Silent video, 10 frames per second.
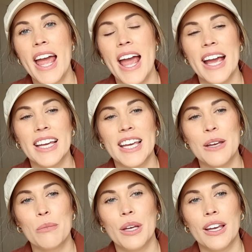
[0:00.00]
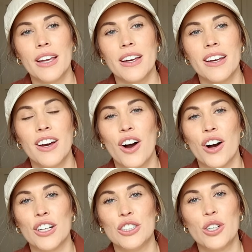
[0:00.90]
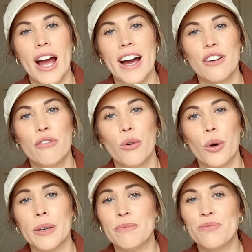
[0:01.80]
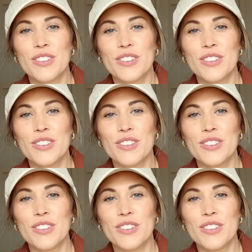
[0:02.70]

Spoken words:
and keep me on track for